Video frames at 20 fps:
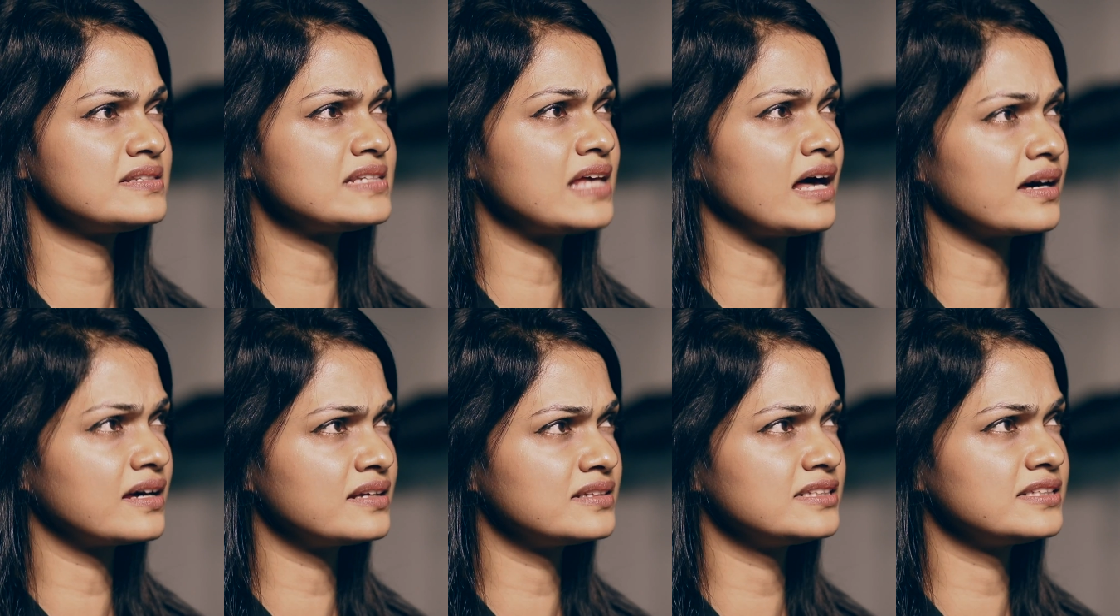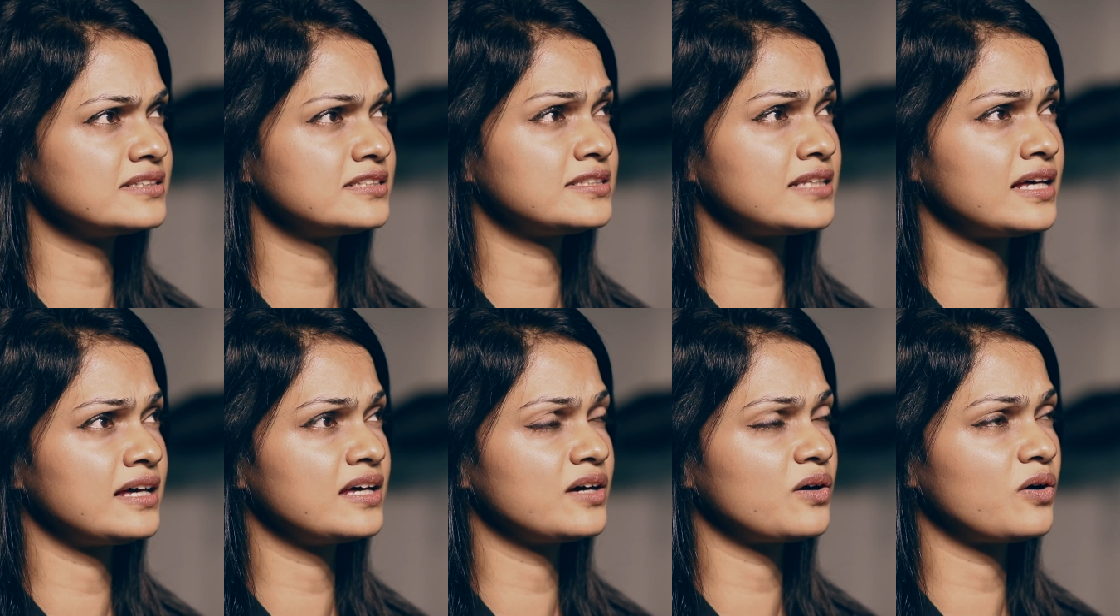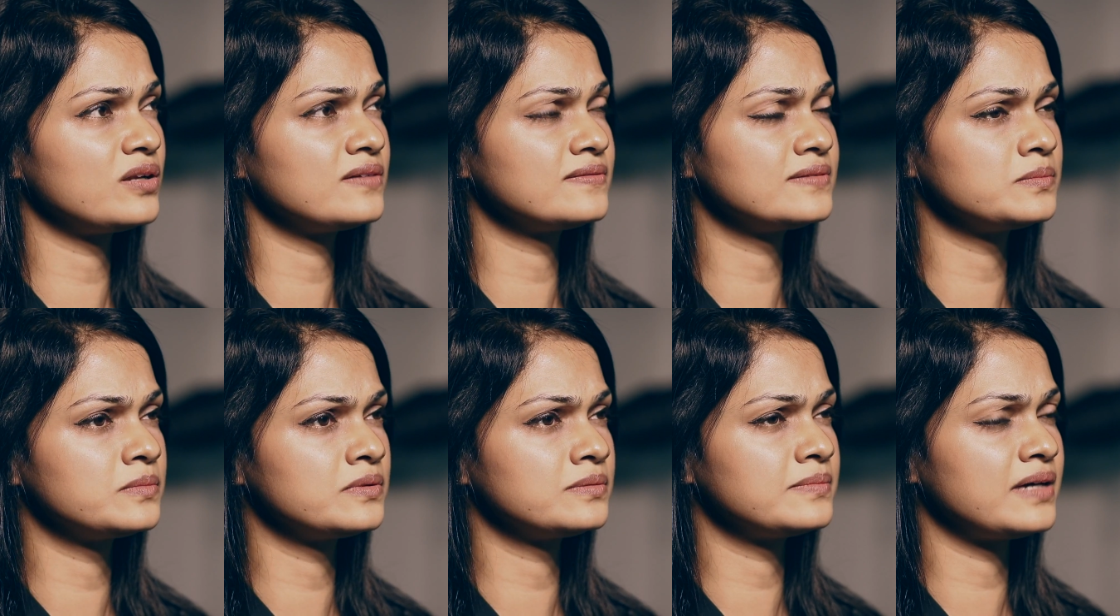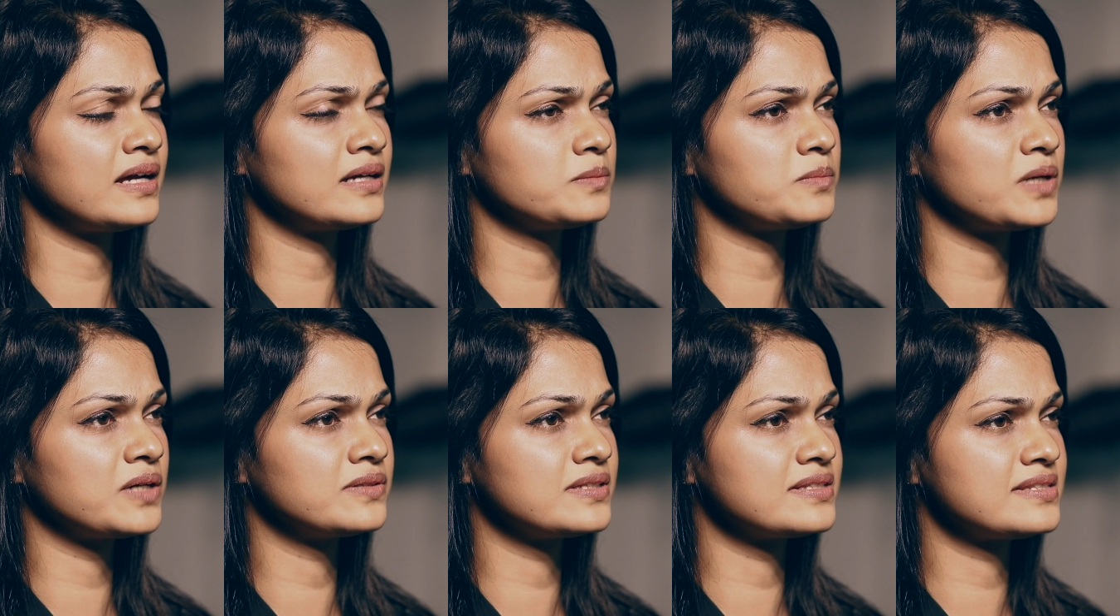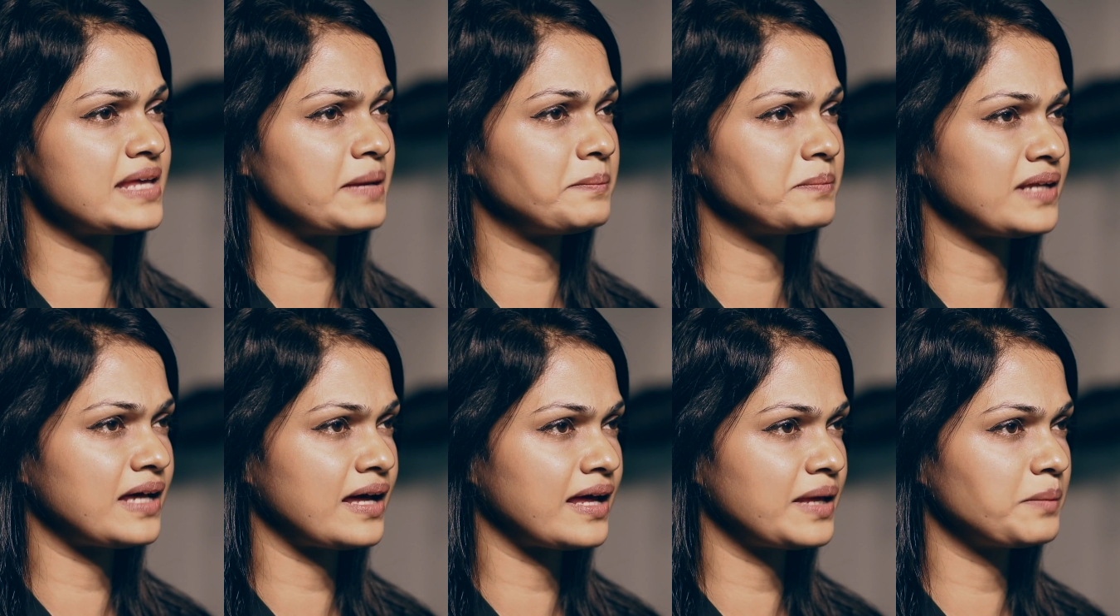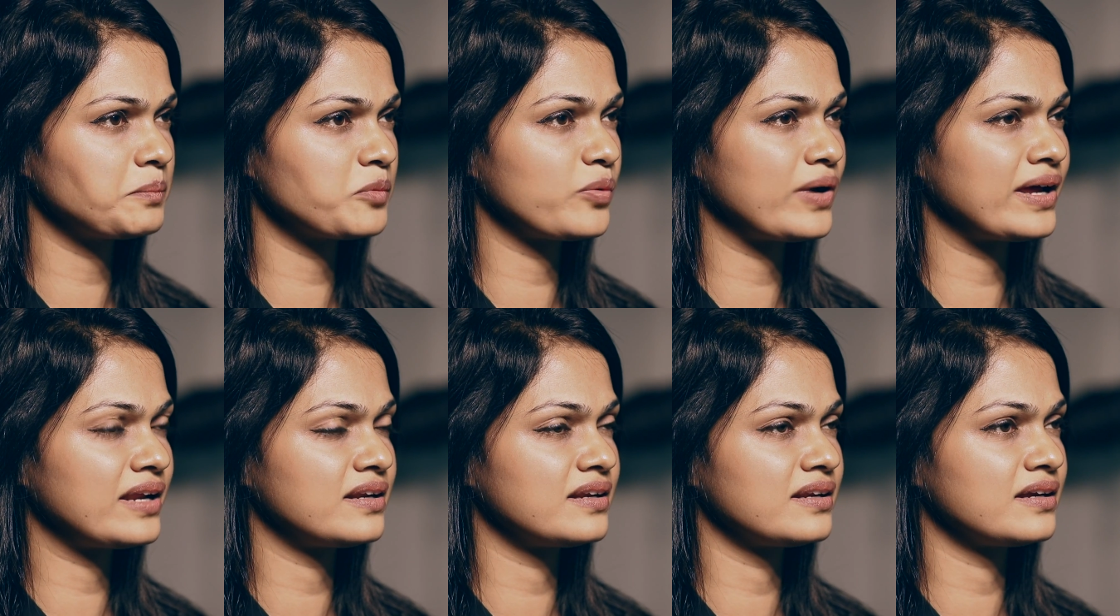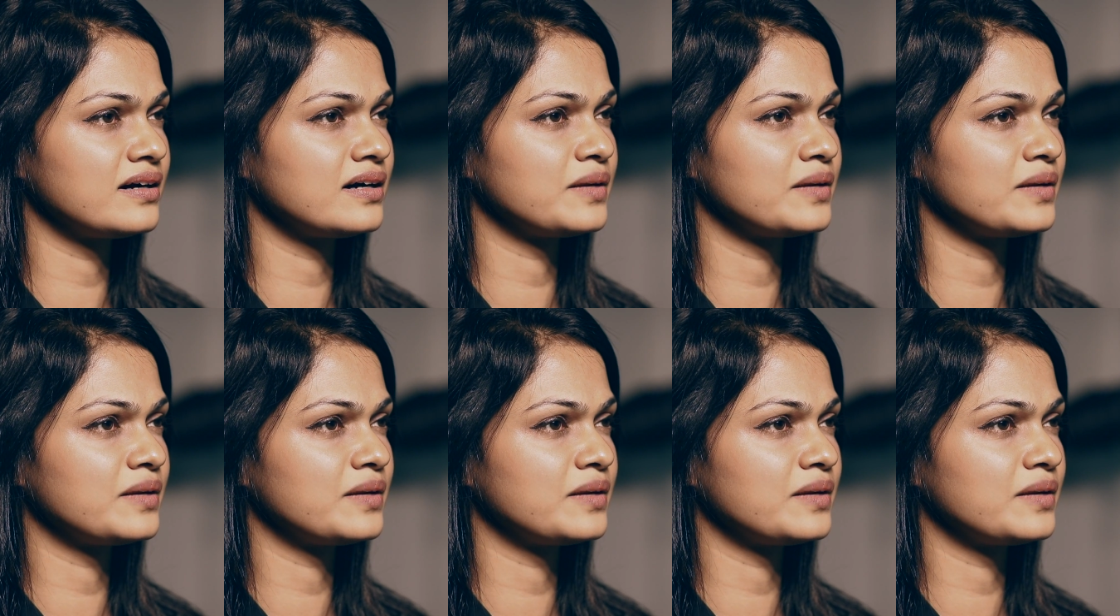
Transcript: Sagar Desai, all of them at about the same time when